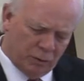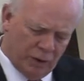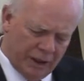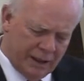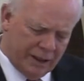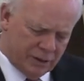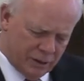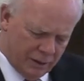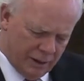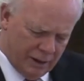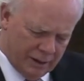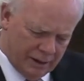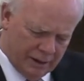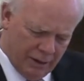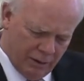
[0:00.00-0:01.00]
read and
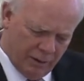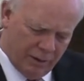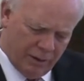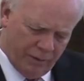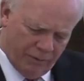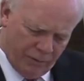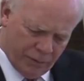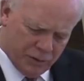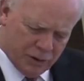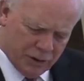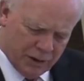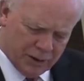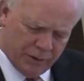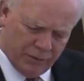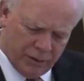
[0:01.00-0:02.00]
study only the first
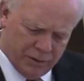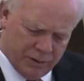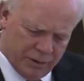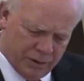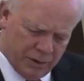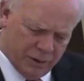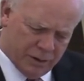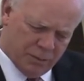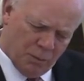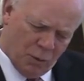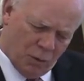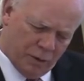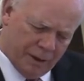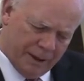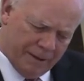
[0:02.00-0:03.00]
six verses this
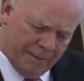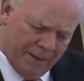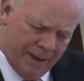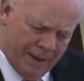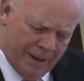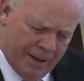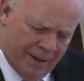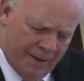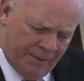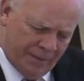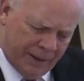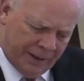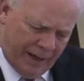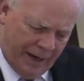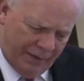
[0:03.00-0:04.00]
morning
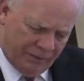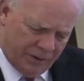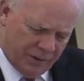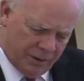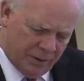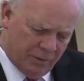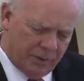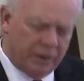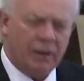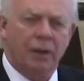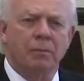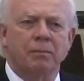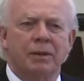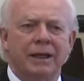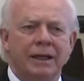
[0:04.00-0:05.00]
that have to do with the
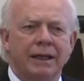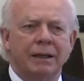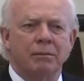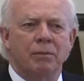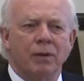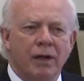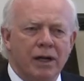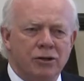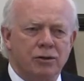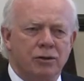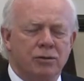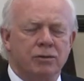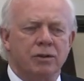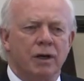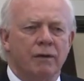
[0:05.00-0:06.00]
competing
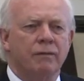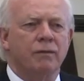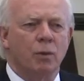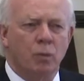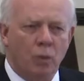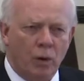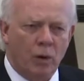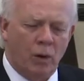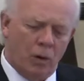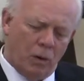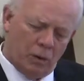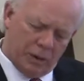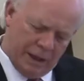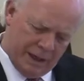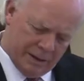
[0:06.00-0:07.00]
pleasures of the
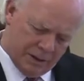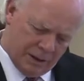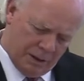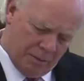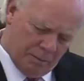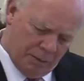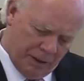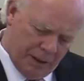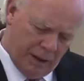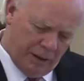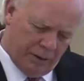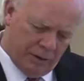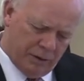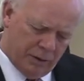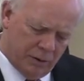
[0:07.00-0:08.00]
world as
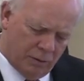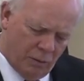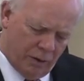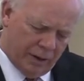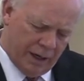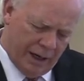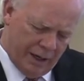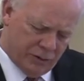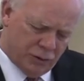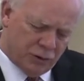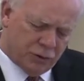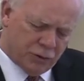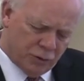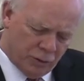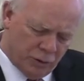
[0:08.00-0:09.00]
compared to what has
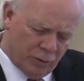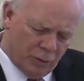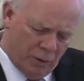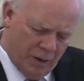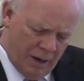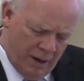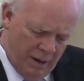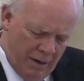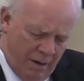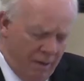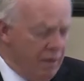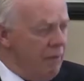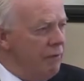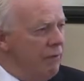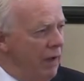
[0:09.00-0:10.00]
true
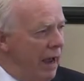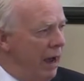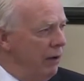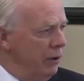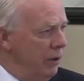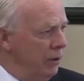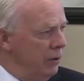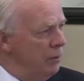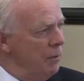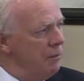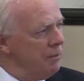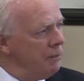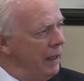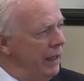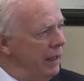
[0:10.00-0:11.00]
value.
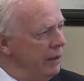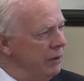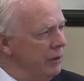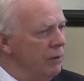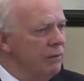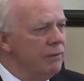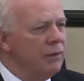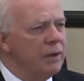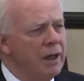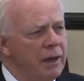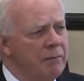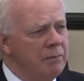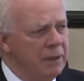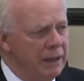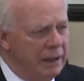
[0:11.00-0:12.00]
And you'll
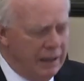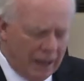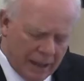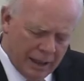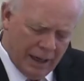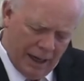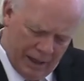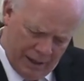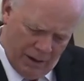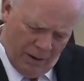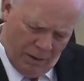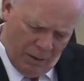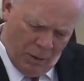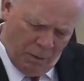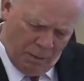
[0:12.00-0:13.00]
forgive me, I
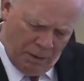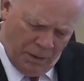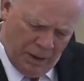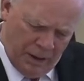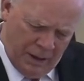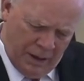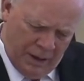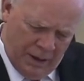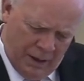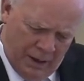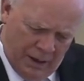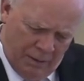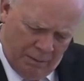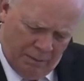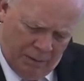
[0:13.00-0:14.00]
hope,
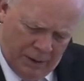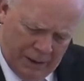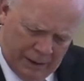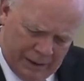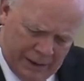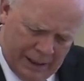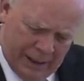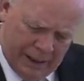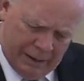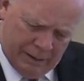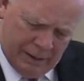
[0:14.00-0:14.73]
but I